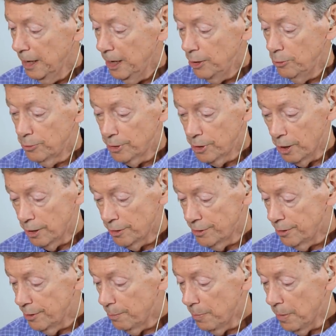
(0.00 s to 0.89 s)
In
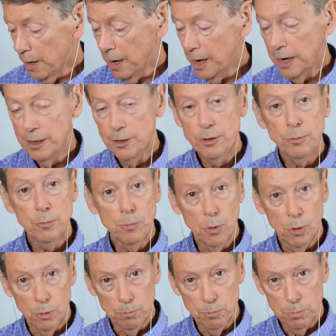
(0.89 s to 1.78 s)
regard to the mind
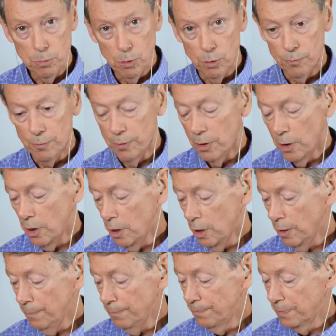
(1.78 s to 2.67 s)

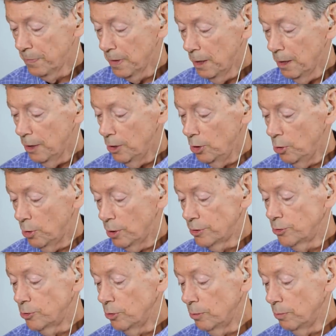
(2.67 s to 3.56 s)
overall, you
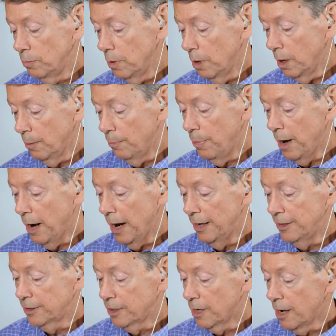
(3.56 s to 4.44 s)
are to
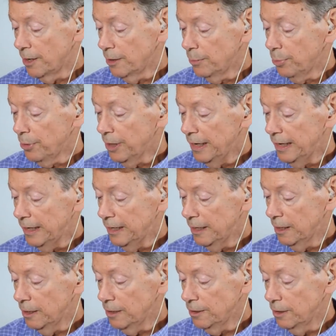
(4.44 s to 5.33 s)
abide
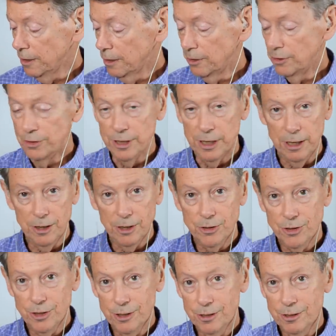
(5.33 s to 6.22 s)
contemplating it,
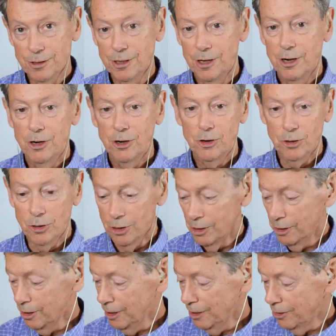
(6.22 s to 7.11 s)
diligent,
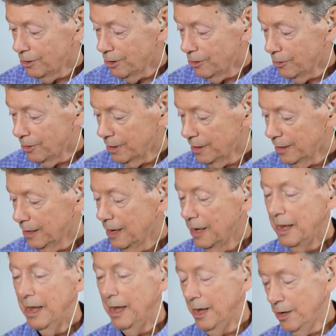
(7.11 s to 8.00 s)
clearly knowing,
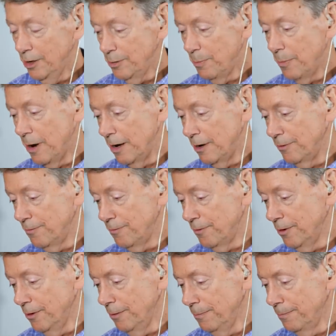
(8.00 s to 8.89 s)
and
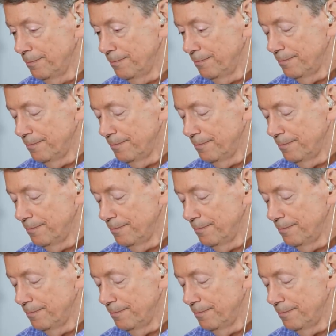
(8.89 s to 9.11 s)
mindful,